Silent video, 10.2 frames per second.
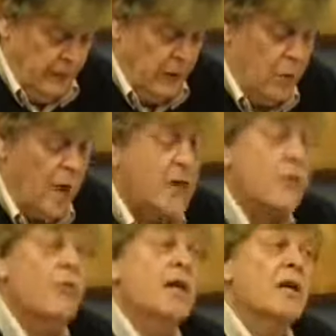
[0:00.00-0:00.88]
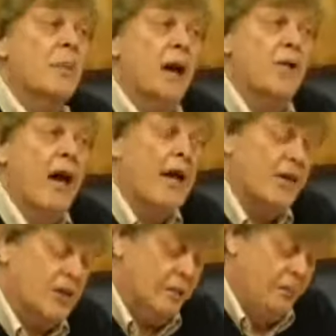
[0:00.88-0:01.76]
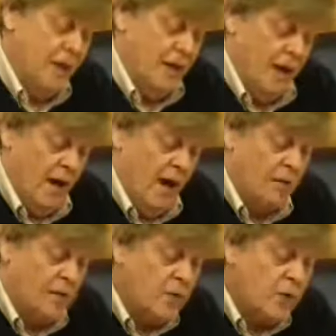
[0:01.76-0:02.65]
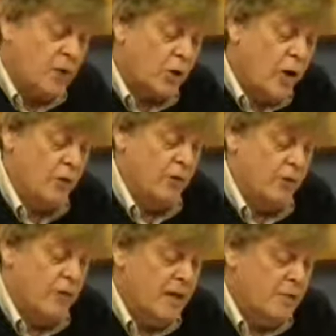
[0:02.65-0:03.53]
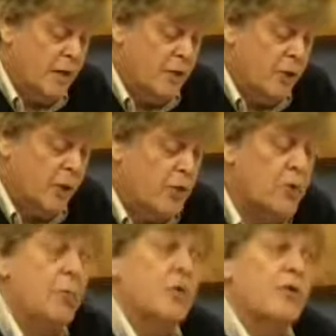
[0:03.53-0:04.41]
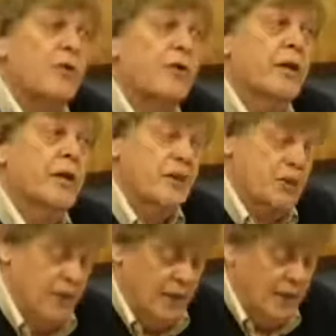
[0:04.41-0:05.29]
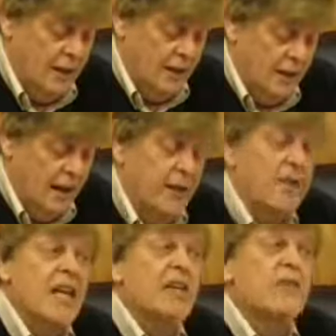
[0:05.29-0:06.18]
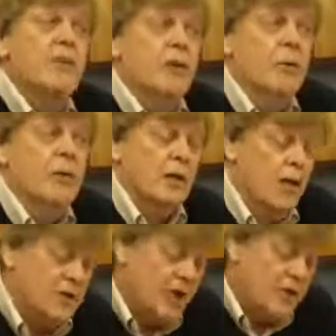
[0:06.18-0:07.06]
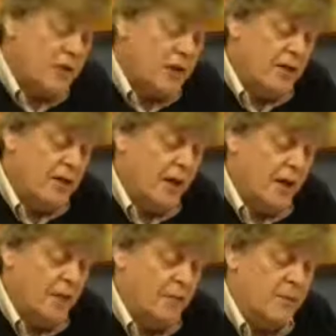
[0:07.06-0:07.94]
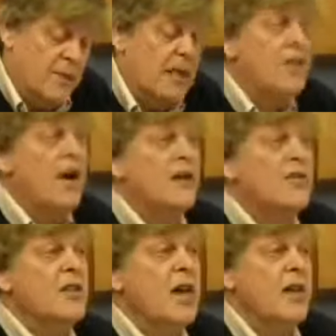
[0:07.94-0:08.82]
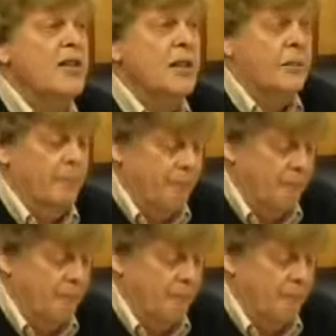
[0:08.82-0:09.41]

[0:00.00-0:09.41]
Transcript: Now, while you think about that, I'll give you a quote made by George Bush I in an interview with the Los Angeles Times in 1980.